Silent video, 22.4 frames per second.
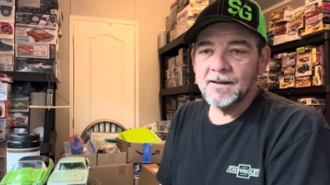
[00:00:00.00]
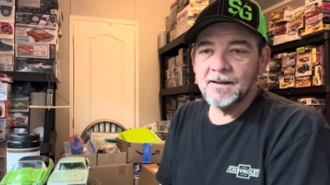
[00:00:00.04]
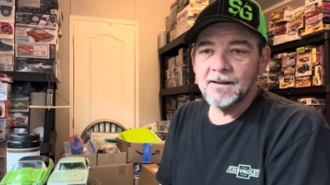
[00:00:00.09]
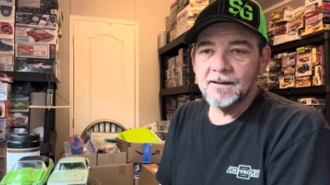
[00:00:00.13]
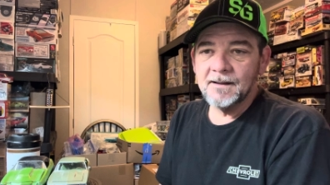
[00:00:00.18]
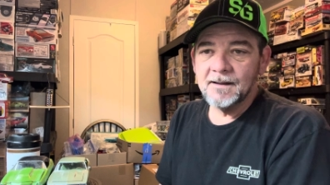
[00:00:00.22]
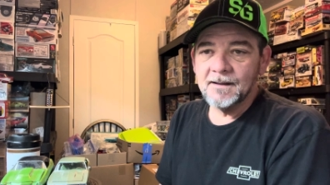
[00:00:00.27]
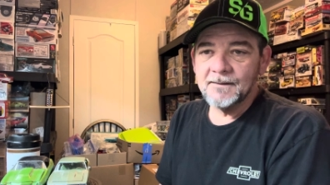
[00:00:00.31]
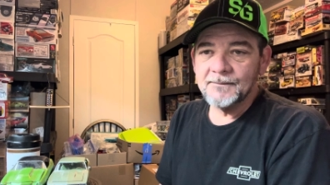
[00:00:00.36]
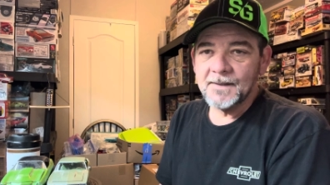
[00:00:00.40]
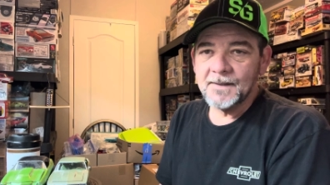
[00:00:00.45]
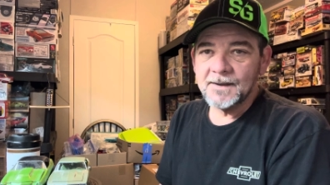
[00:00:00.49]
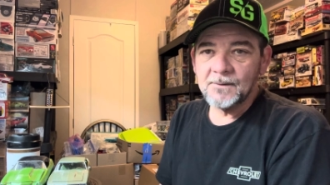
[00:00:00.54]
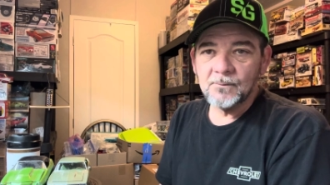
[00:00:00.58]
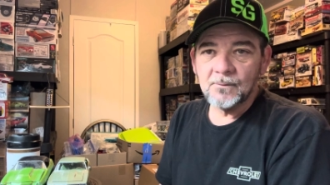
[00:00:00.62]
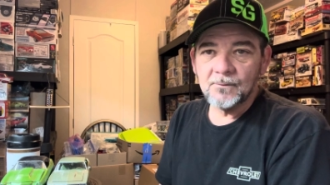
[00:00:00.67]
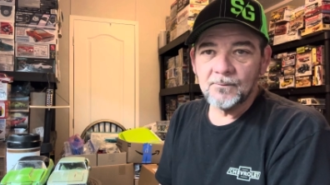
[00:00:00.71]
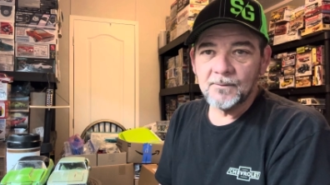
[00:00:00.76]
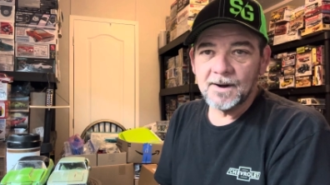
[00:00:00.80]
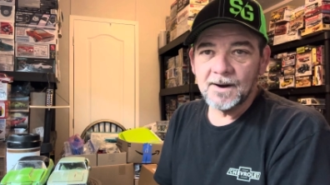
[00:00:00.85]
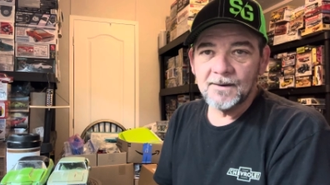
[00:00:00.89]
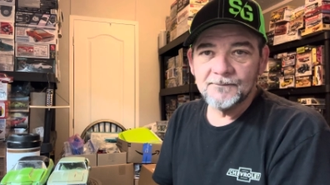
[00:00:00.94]
I think
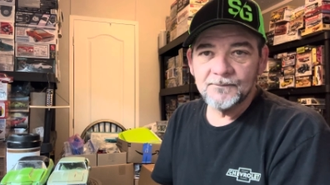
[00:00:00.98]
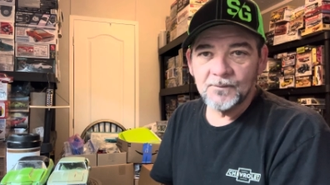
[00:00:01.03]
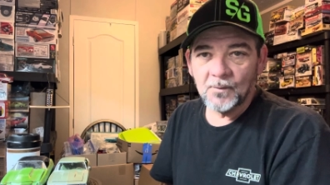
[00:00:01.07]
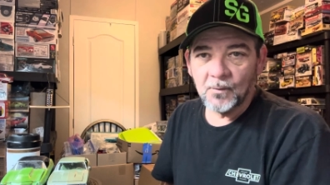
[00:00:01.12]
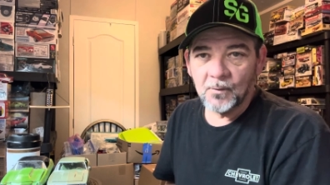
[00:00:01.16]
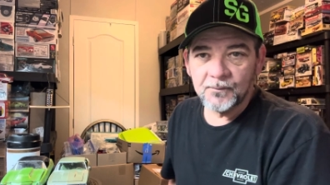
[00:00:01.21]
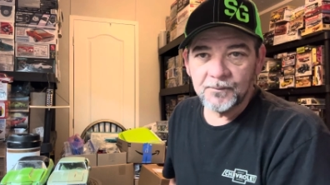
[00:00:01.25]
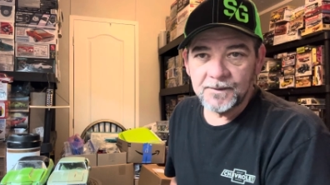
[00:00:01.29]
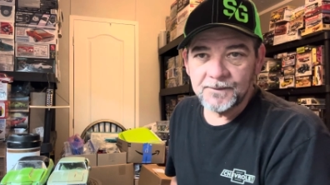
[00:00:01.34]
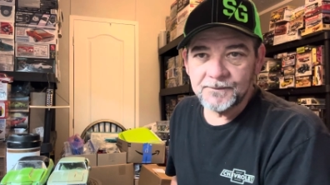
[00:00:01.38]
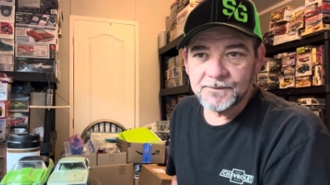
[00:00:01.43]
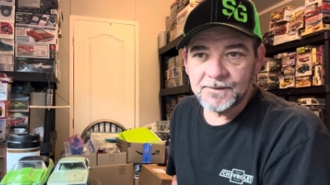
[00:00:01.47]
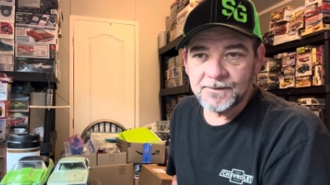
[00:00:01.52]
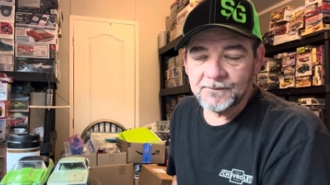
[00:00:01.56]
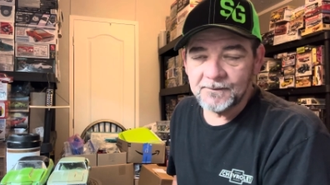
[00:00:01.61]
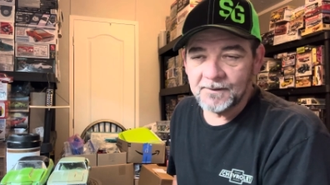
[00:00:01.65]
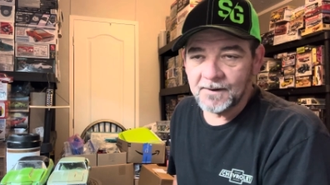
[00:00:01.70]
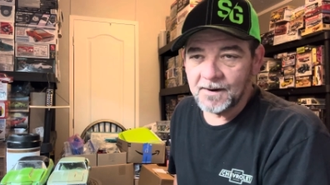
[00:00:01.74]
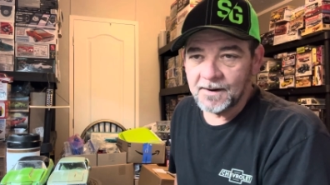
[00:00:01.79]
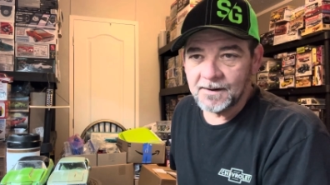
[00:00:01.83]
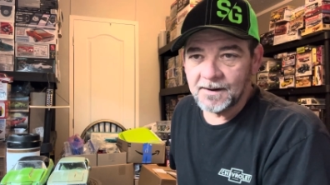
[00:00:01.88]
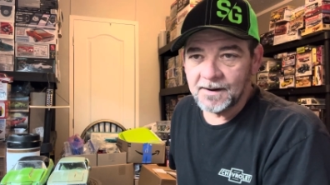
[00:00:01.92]
we're around 450
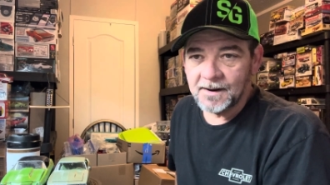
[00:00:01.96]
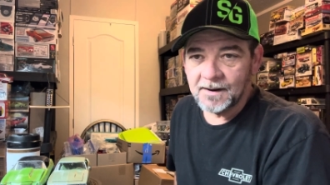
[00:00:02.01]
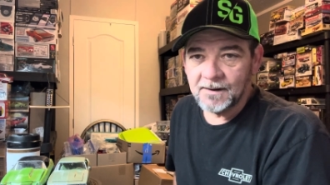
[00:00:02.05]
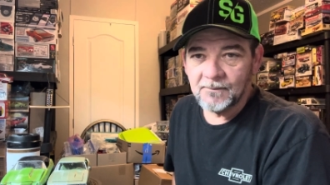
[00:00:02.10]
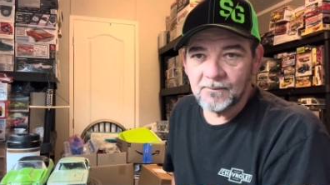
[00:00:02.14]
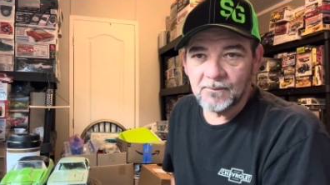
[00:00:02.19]
right now.